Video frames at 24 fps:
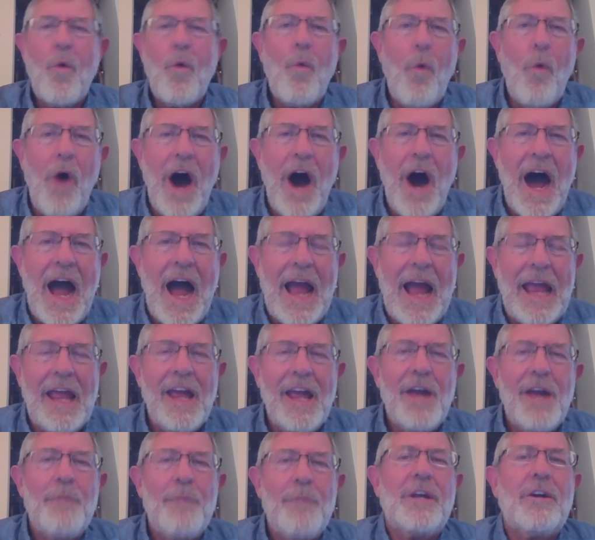Why?
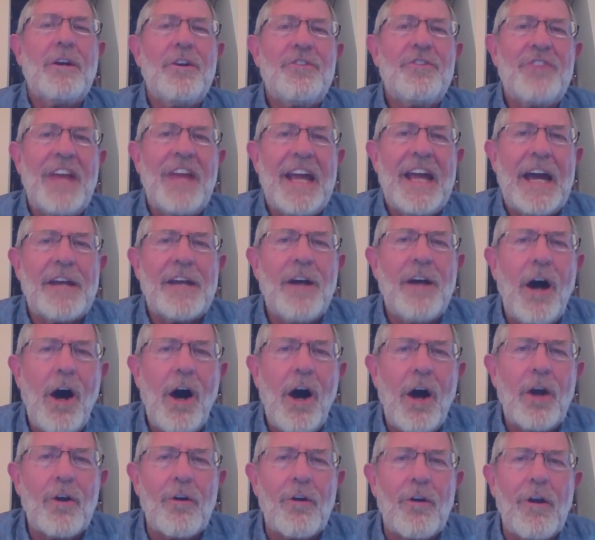Because they had
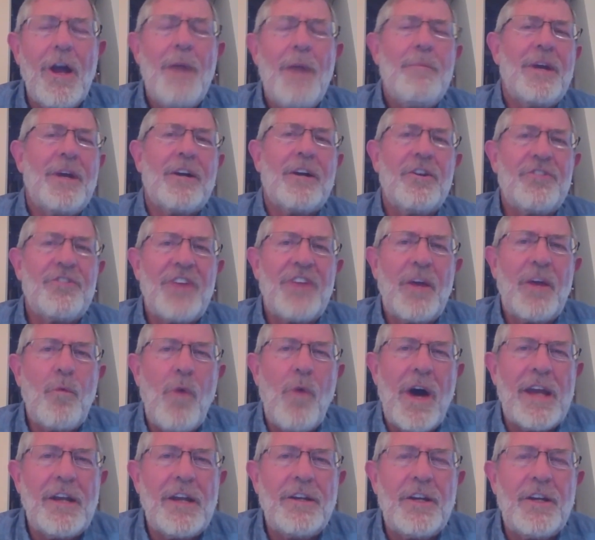hunger, because they
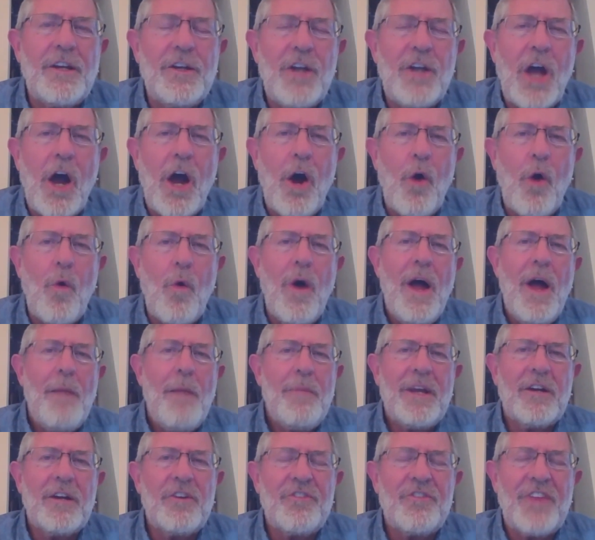wanted to know,
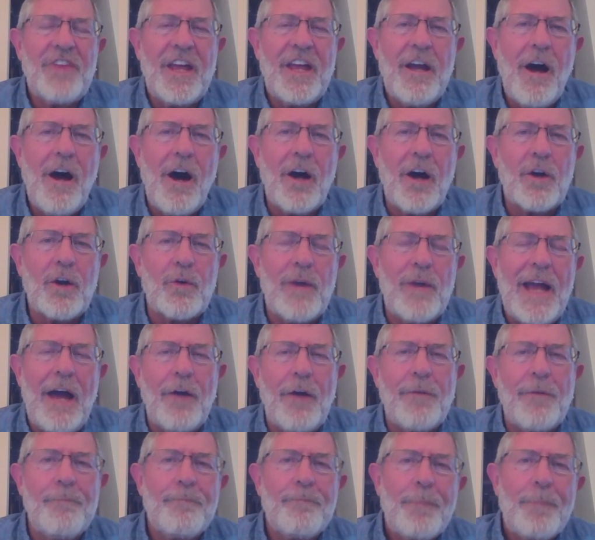because they hung
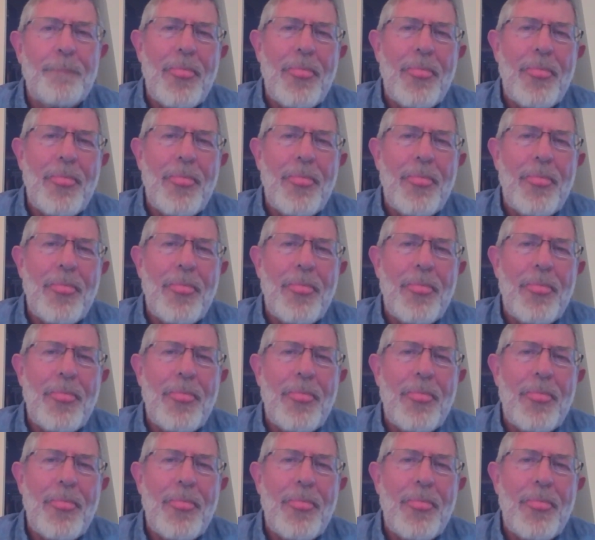around.